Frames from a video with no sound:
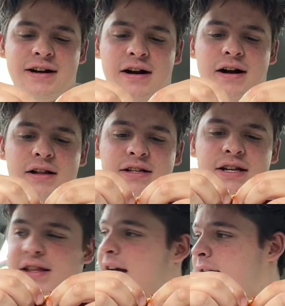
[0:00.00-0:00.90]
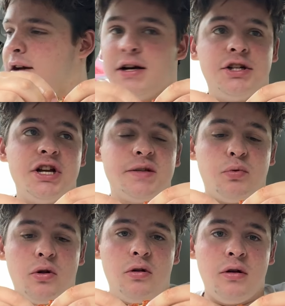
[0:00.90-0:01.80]
All right, let's get that uh, cheese
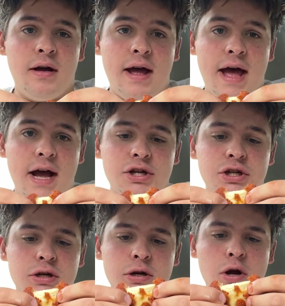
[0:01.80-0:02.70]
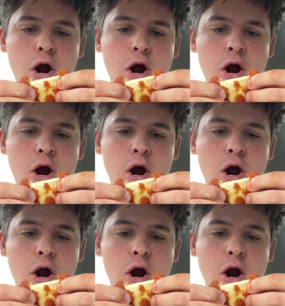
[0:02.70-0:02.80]
pull action.